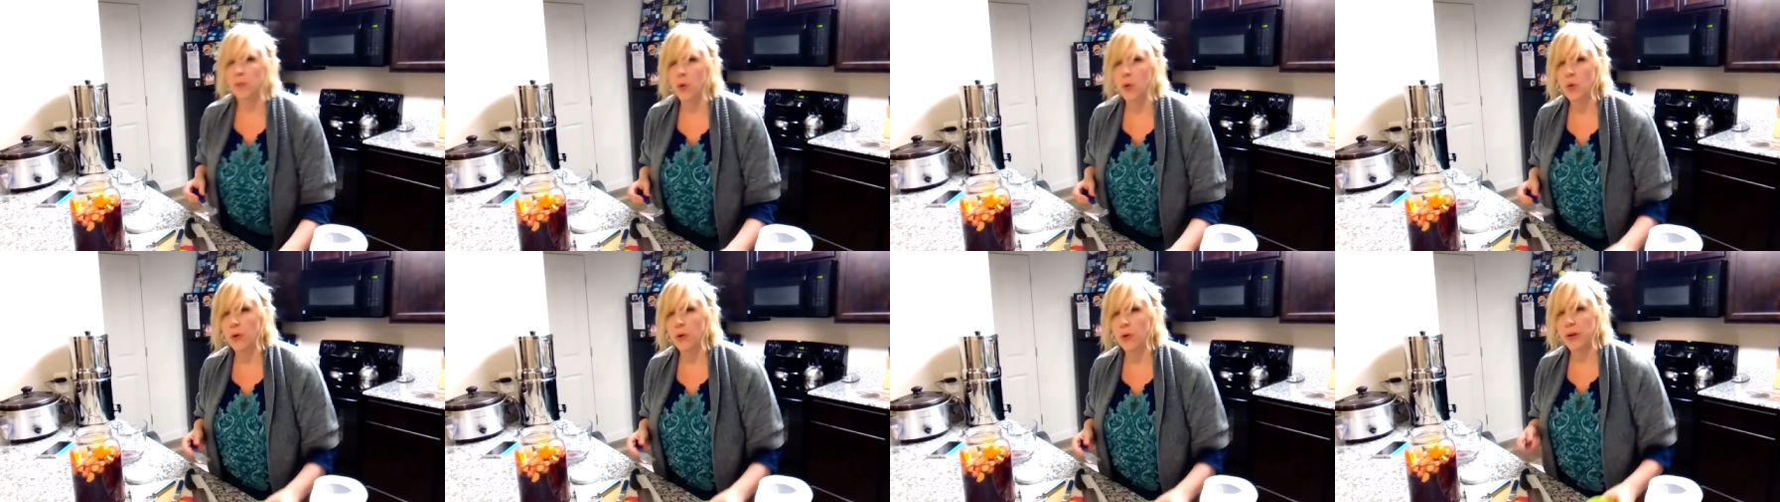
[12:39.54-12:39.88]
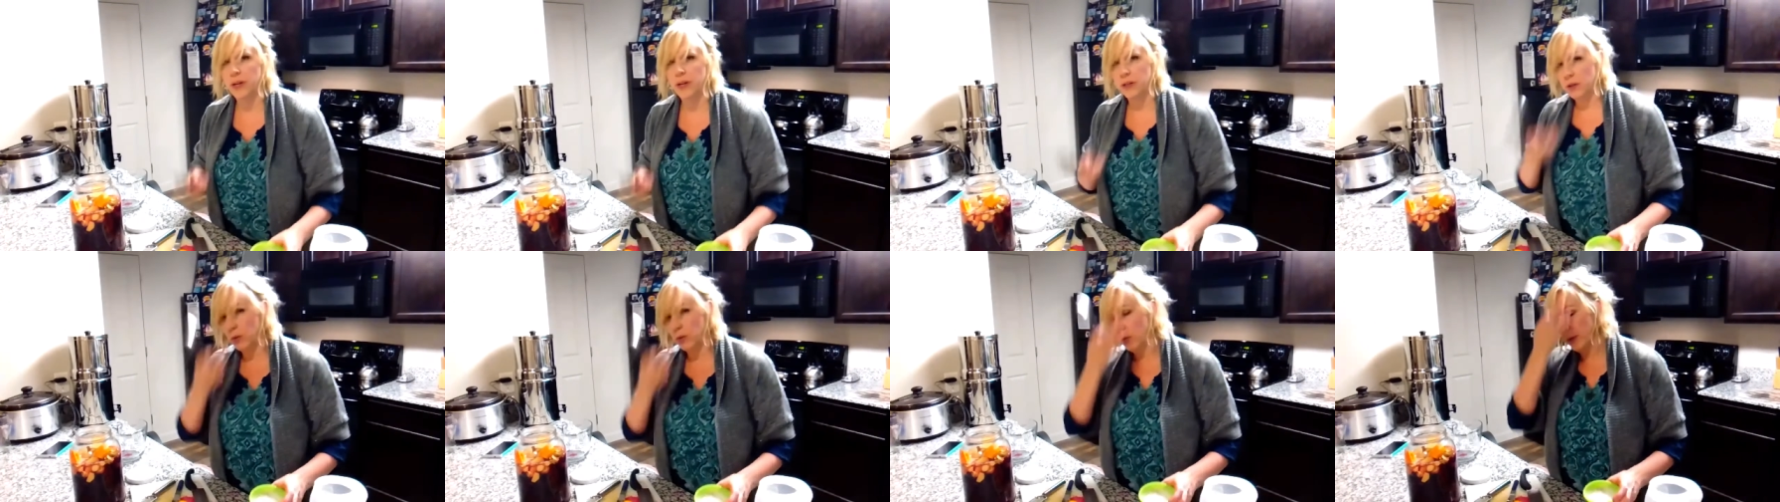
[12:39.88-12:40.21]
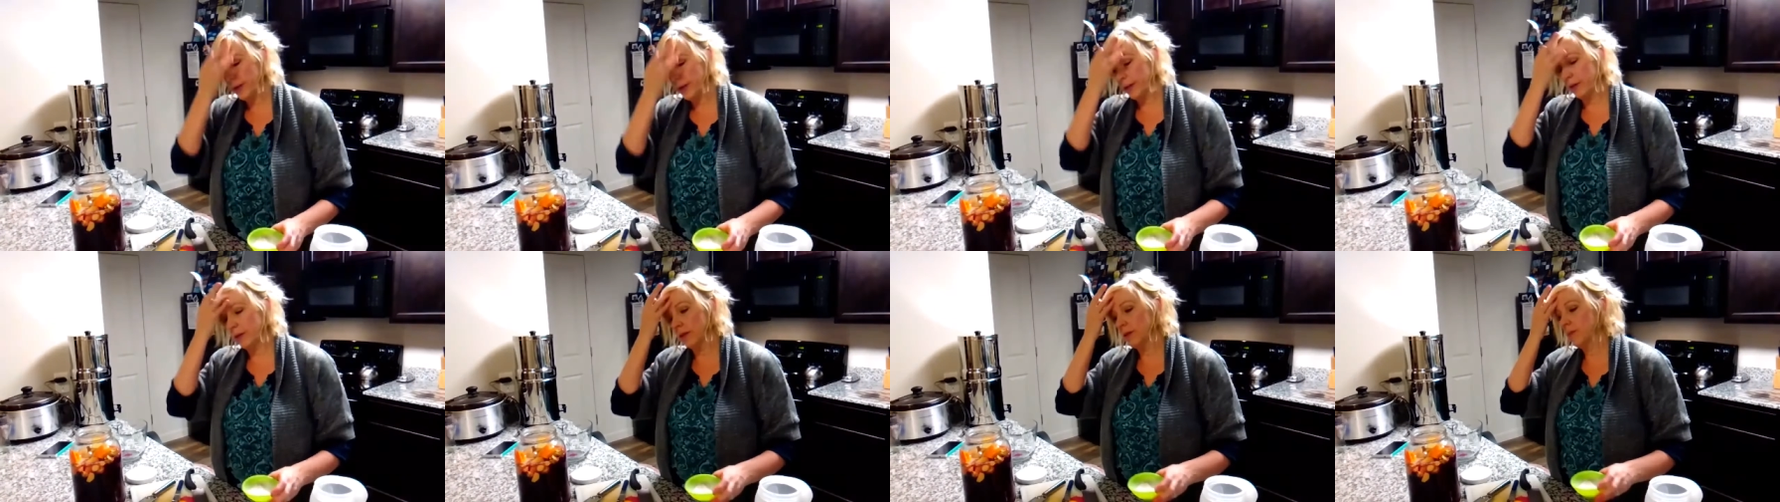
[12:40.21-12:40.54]
pour in
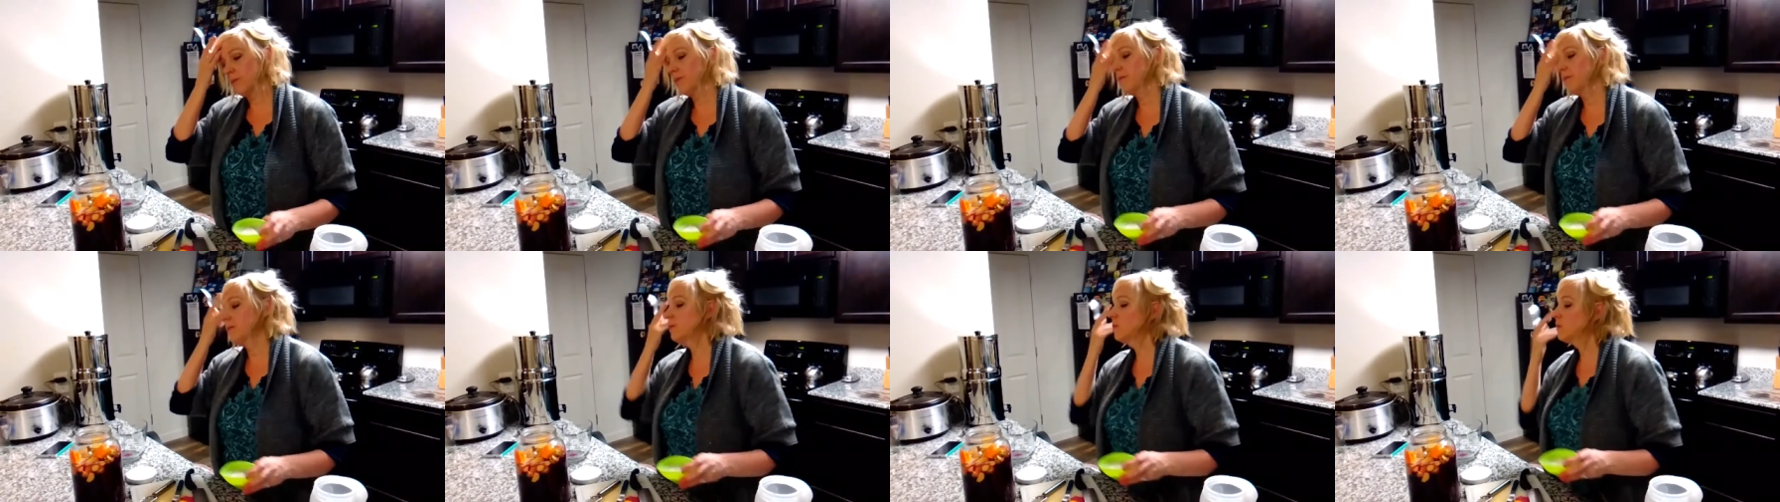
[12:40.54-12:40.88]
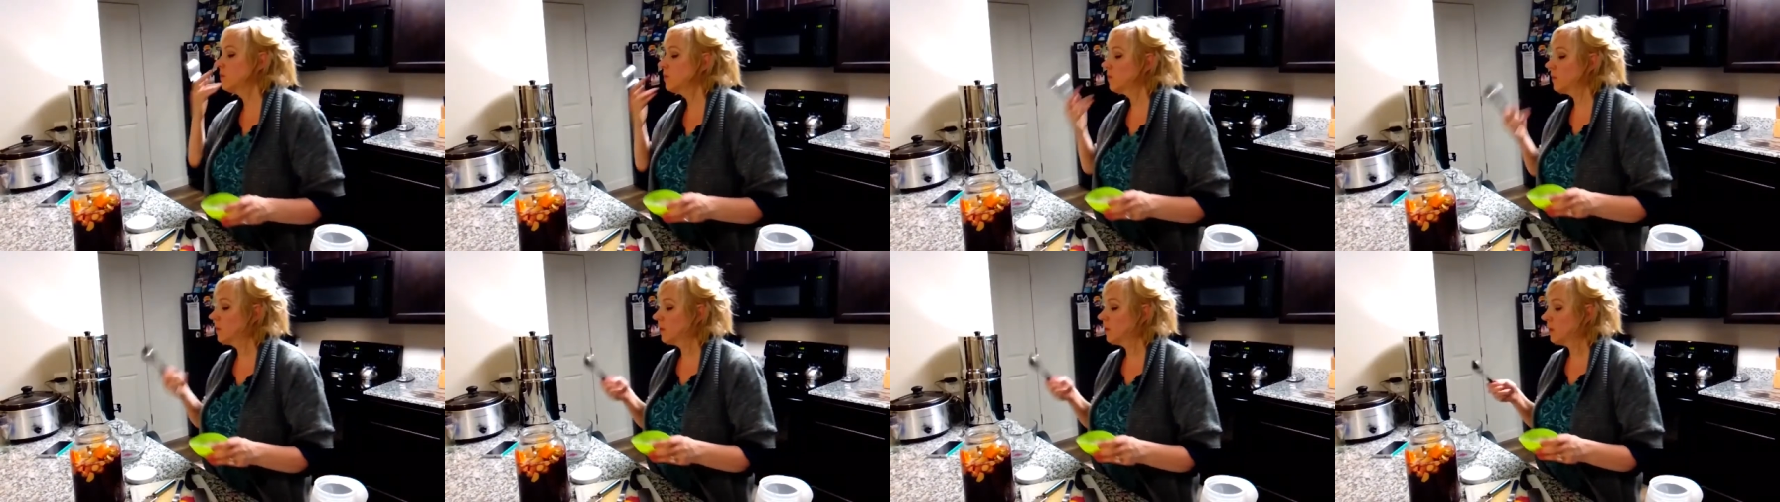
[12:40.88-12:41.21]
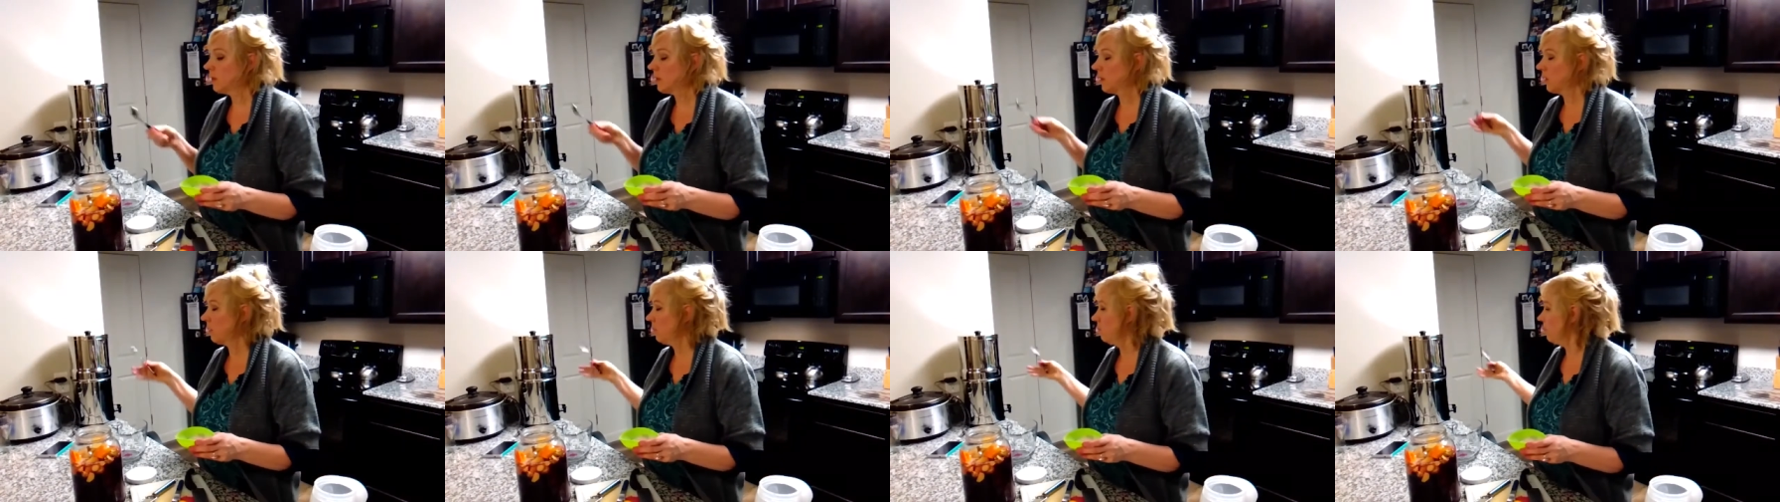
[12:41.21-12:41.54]
quicker.
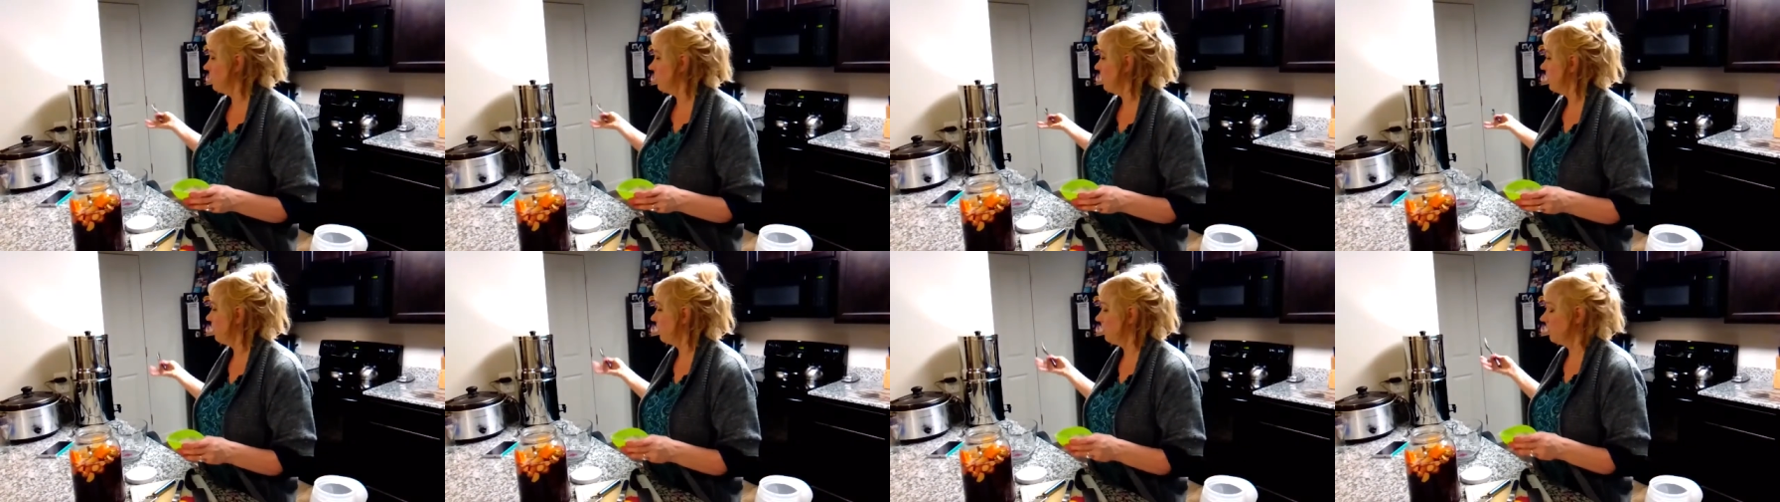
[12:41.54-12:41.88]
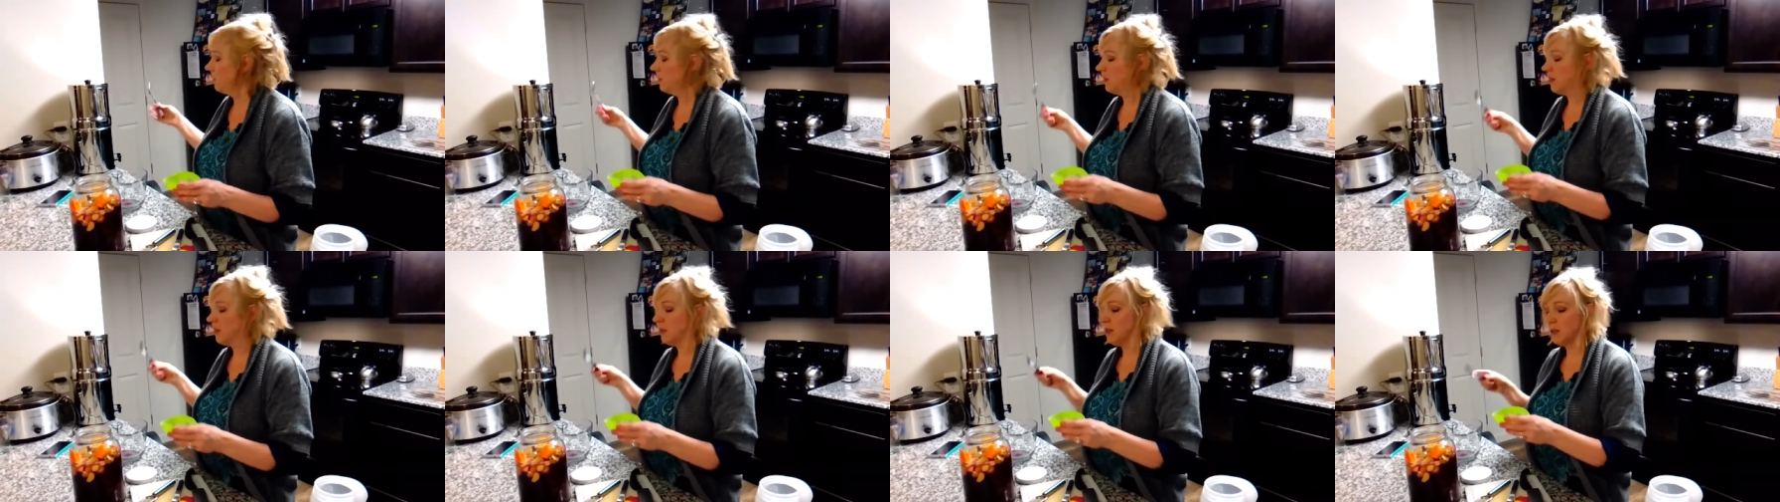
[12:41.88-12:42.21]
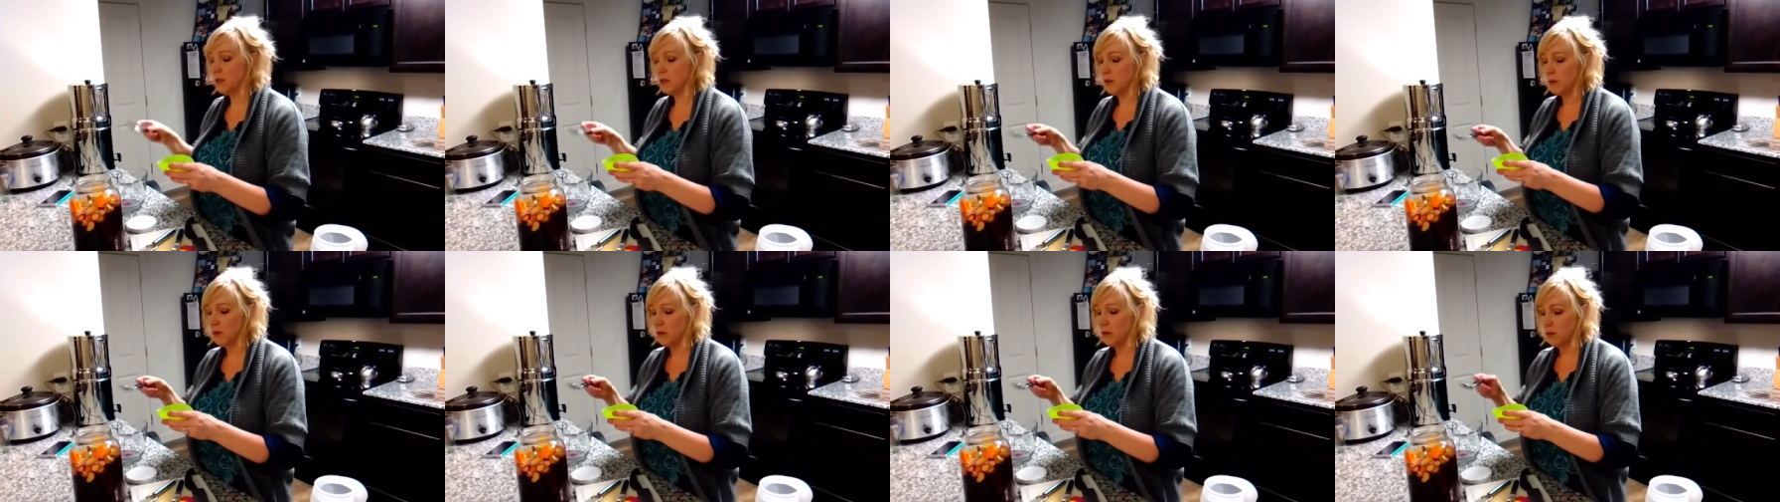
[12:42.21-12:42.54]
Because it
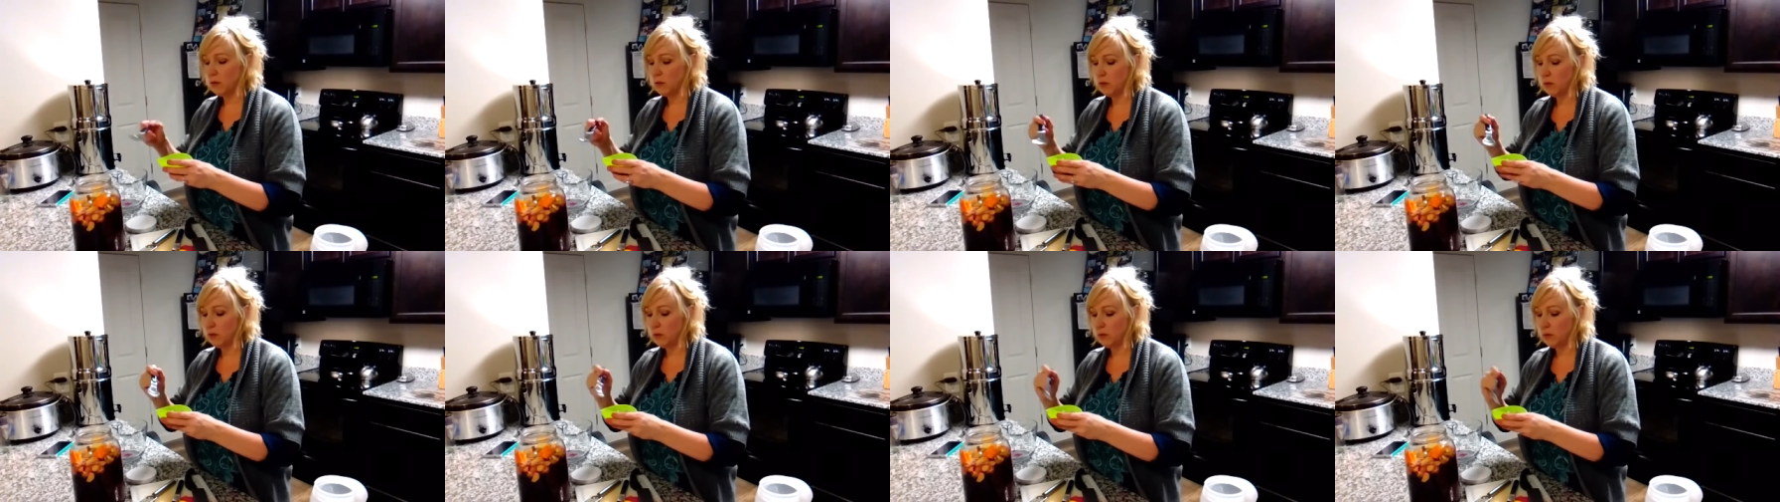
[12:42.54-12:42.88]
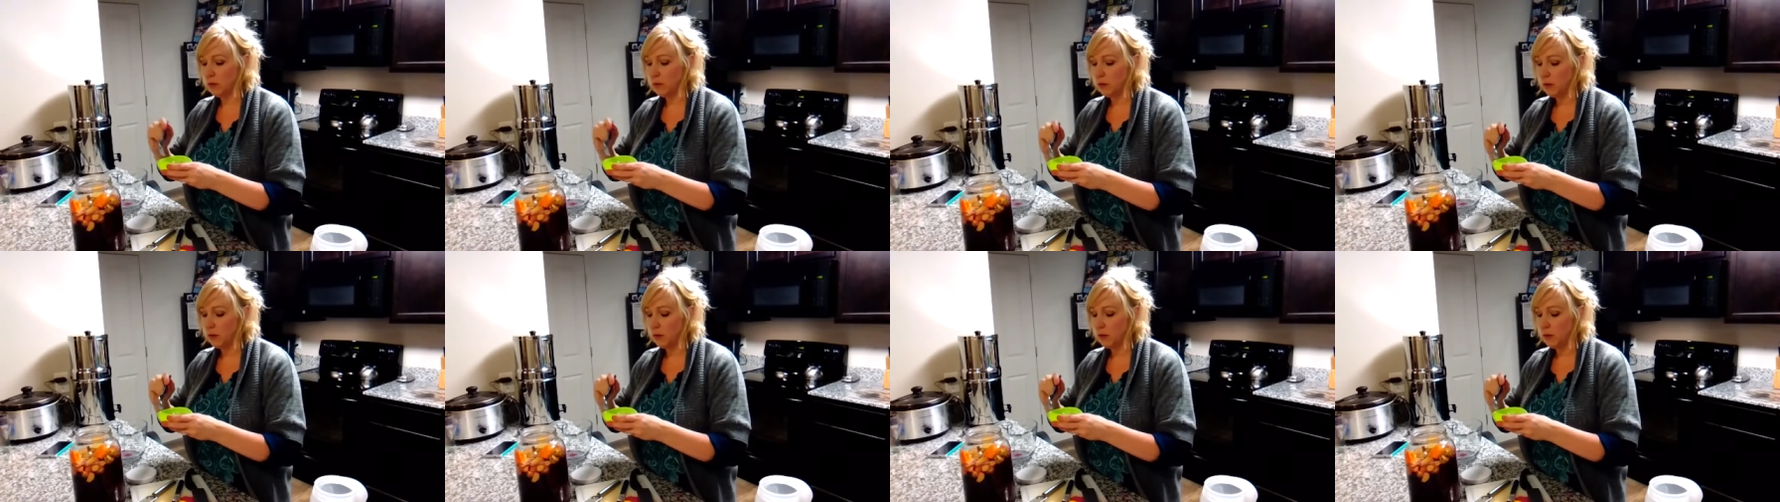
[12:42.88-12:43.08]
takes a little.